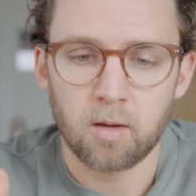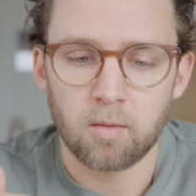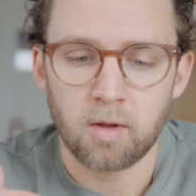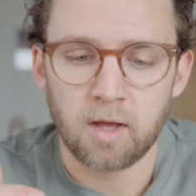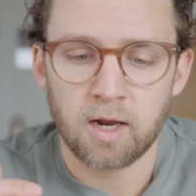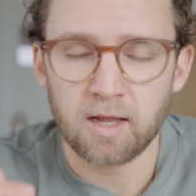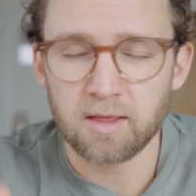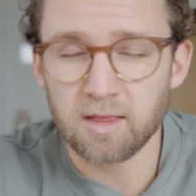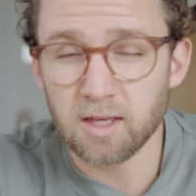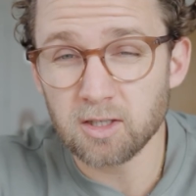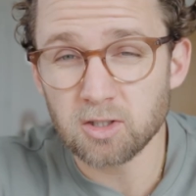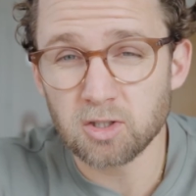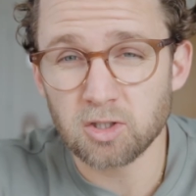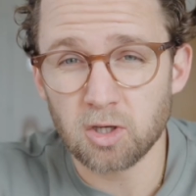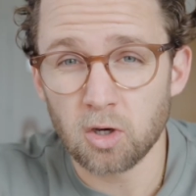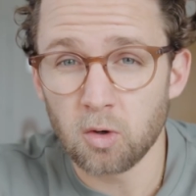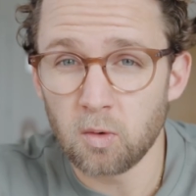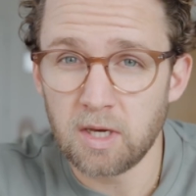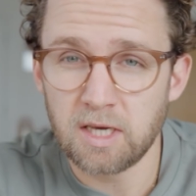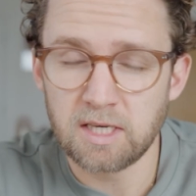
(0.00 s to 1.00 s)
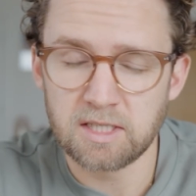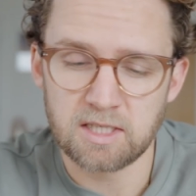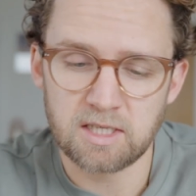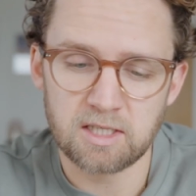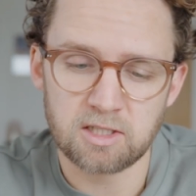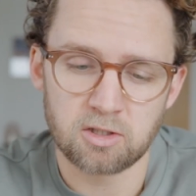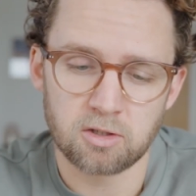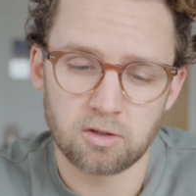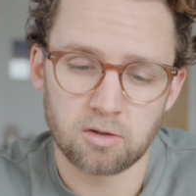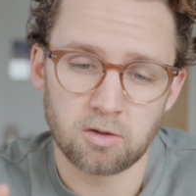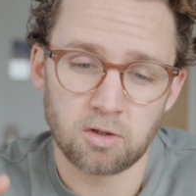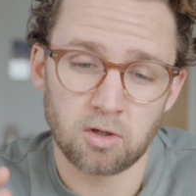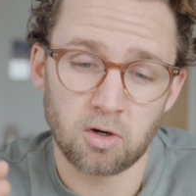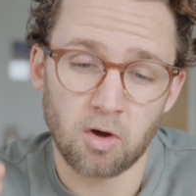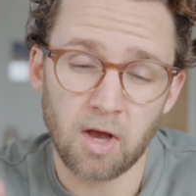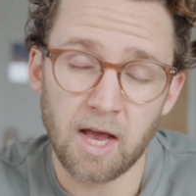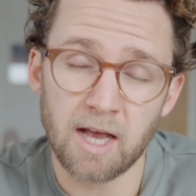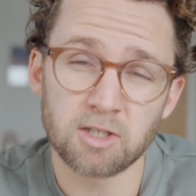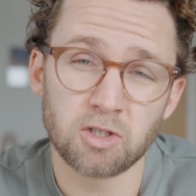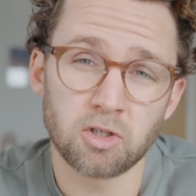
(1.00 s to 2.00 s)
And I think it's so easy to,
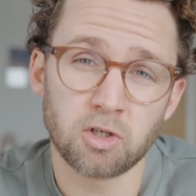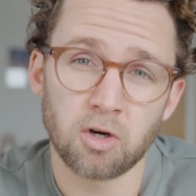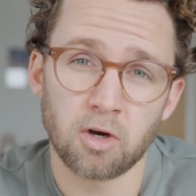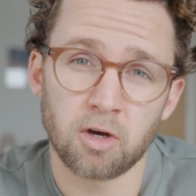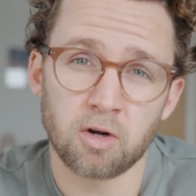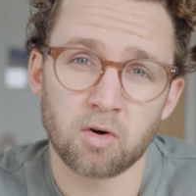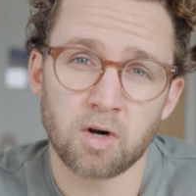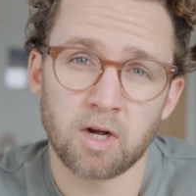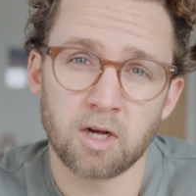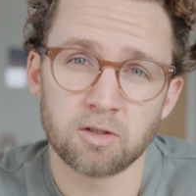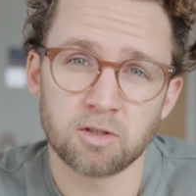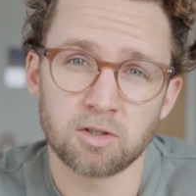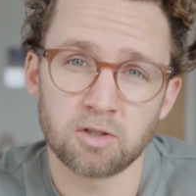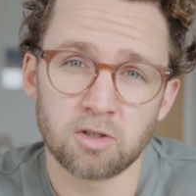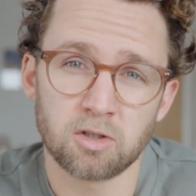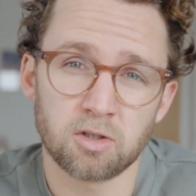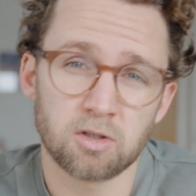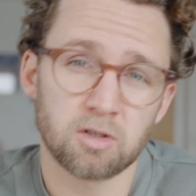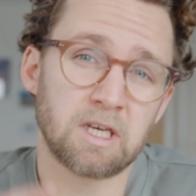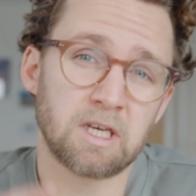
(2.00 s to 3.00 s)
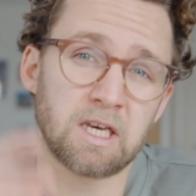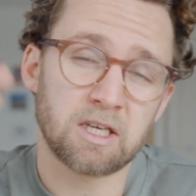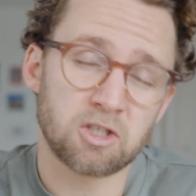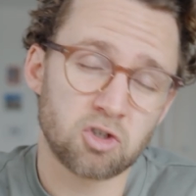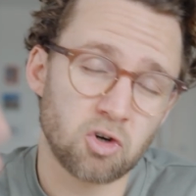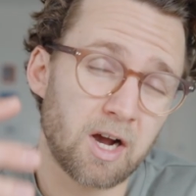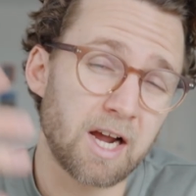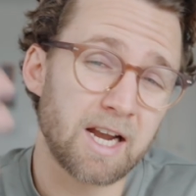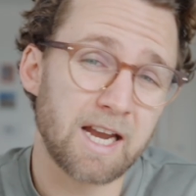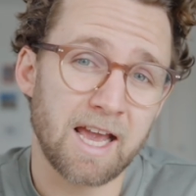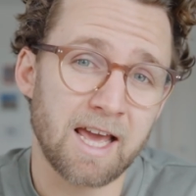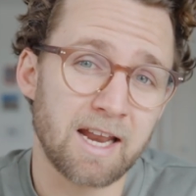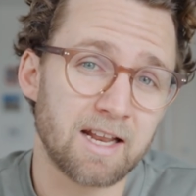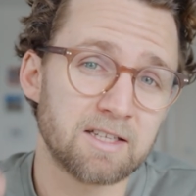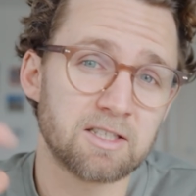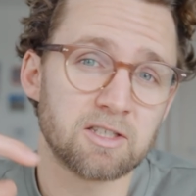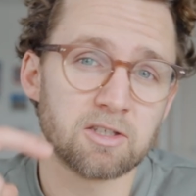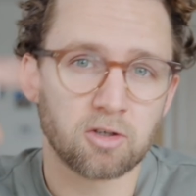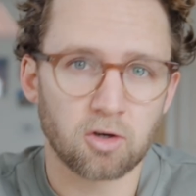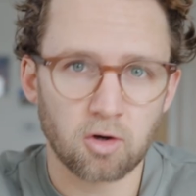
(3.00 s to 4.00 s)
as you're going around, to try and
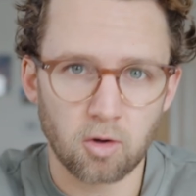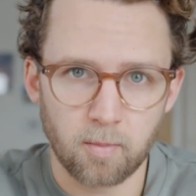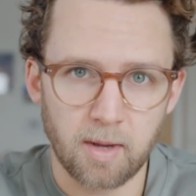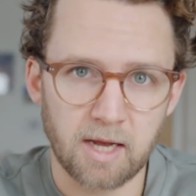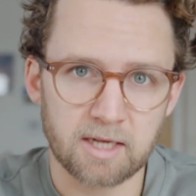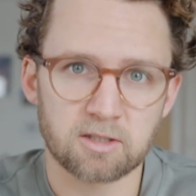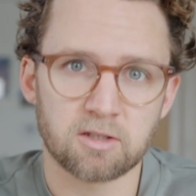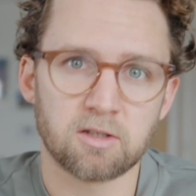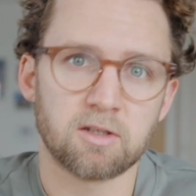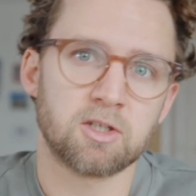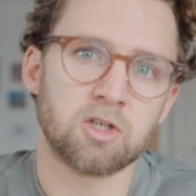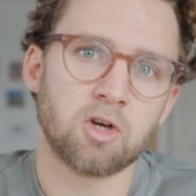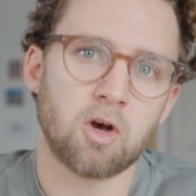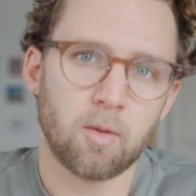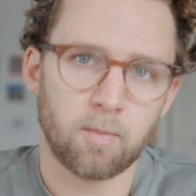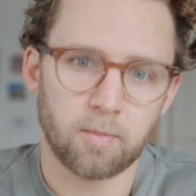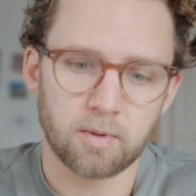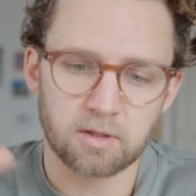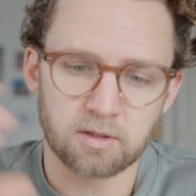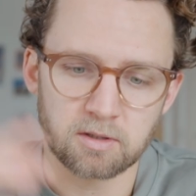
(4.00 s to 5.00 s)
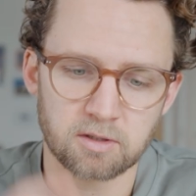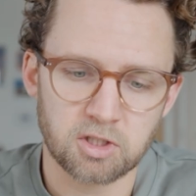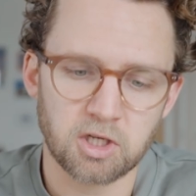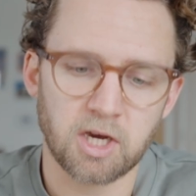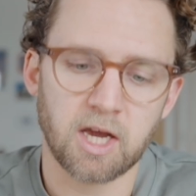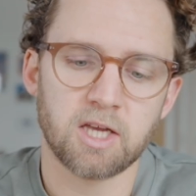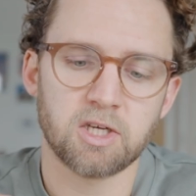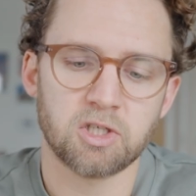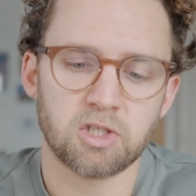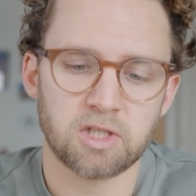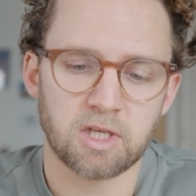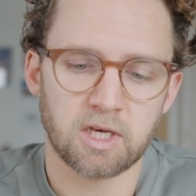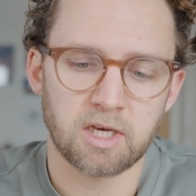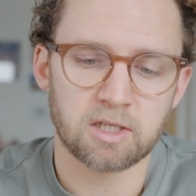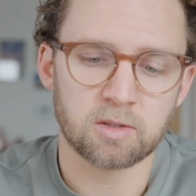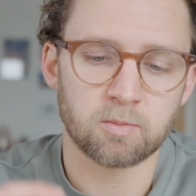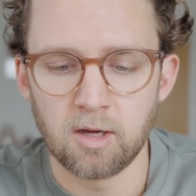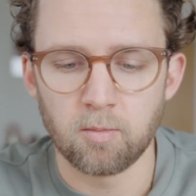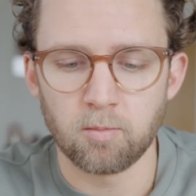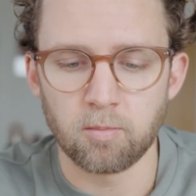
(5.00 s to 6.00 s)
edit and go back to the top and change
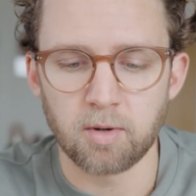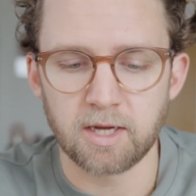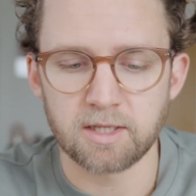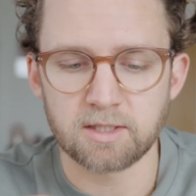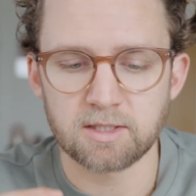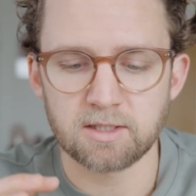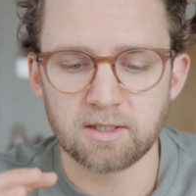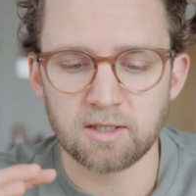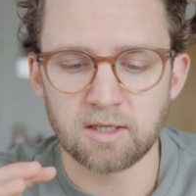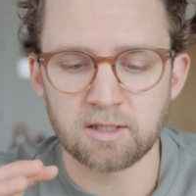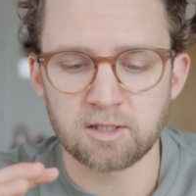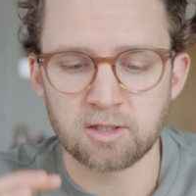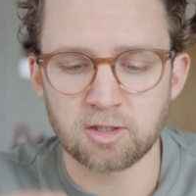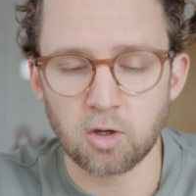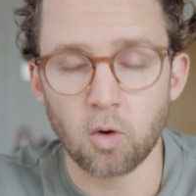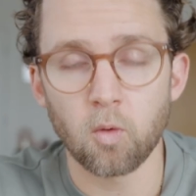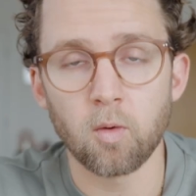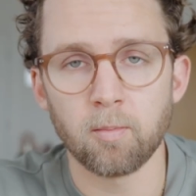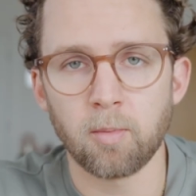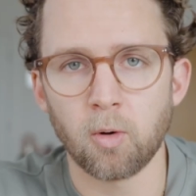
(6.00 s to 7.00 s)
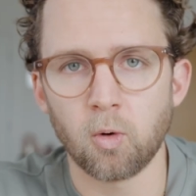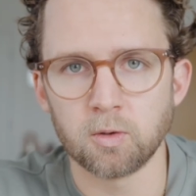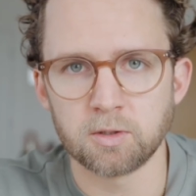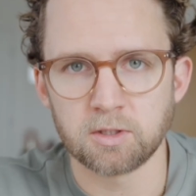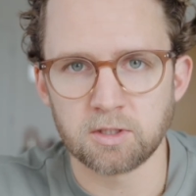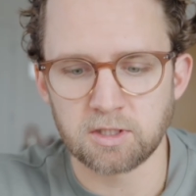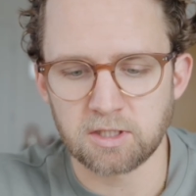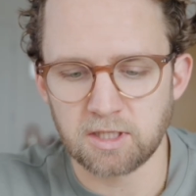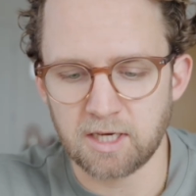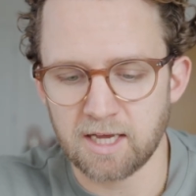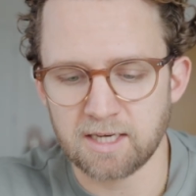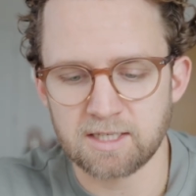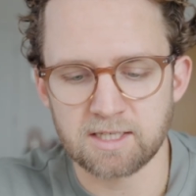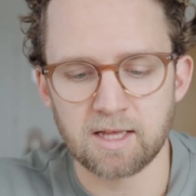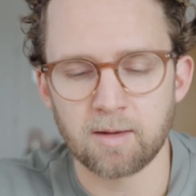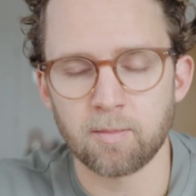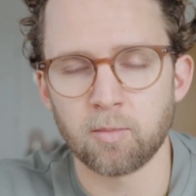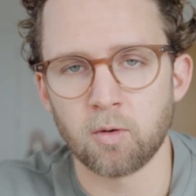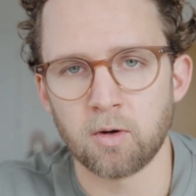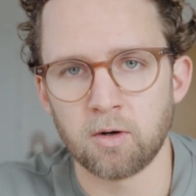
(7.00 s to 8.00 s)
things. But it's so important to get to
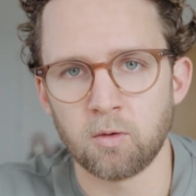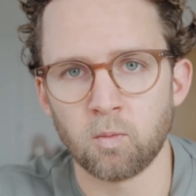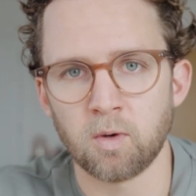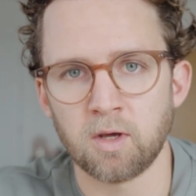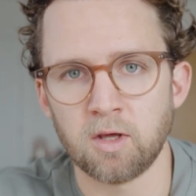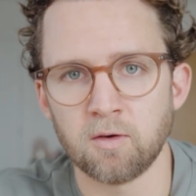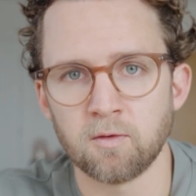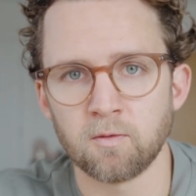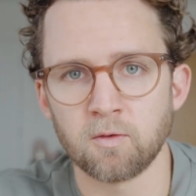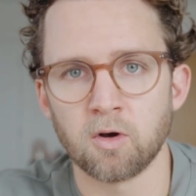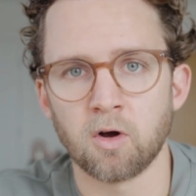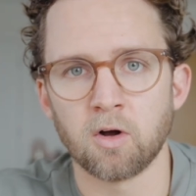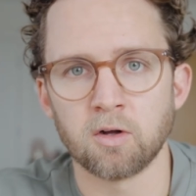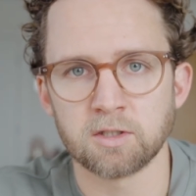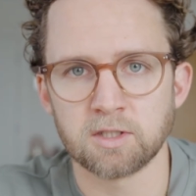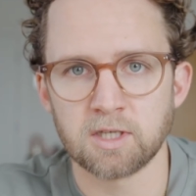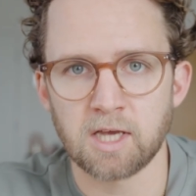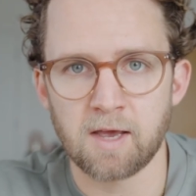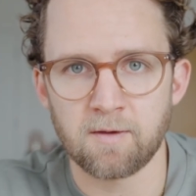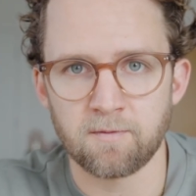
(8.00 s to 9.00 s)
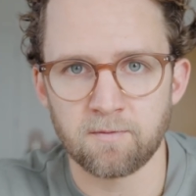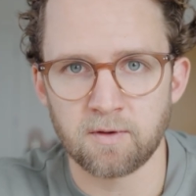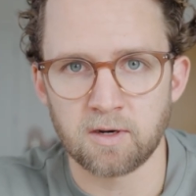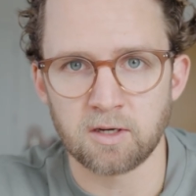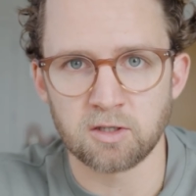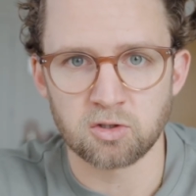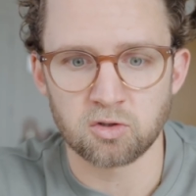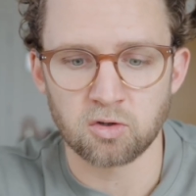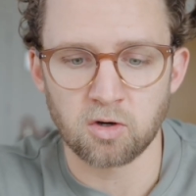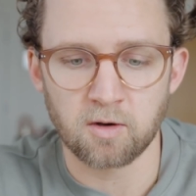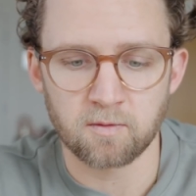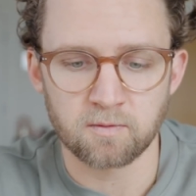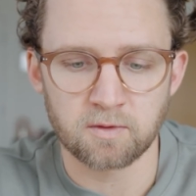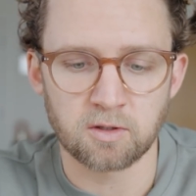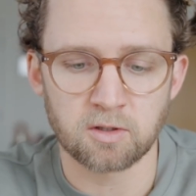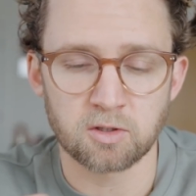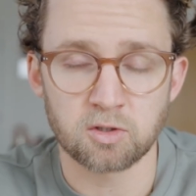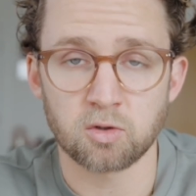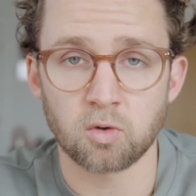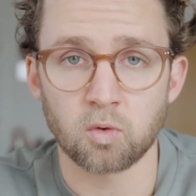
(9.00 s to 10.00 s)
that point where you've got a finished draft and
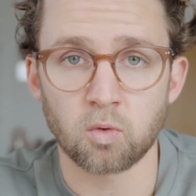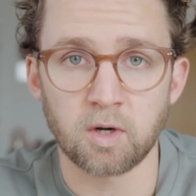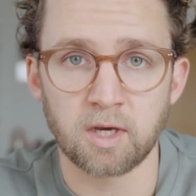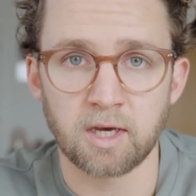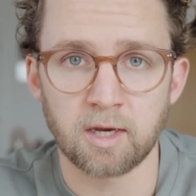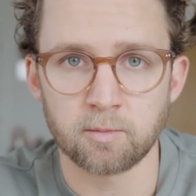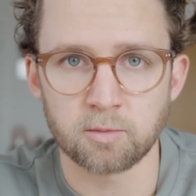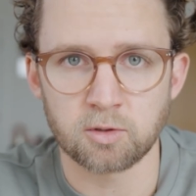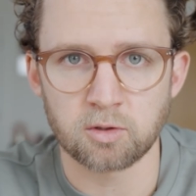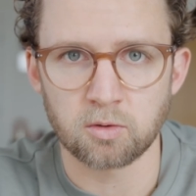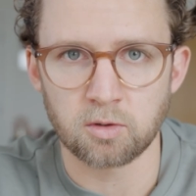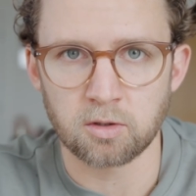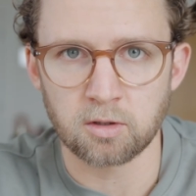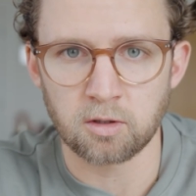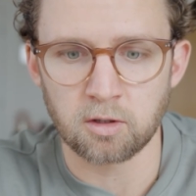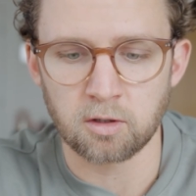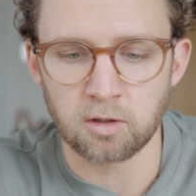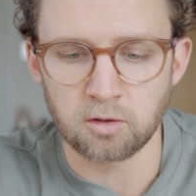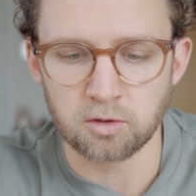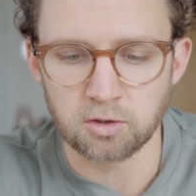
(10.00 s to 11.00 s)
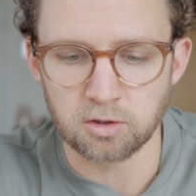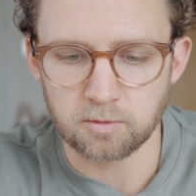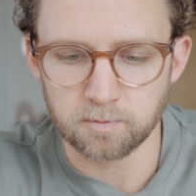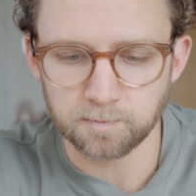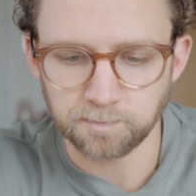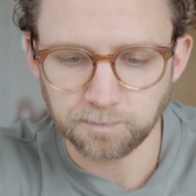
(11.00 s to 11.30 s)
the story comes to a conclusion.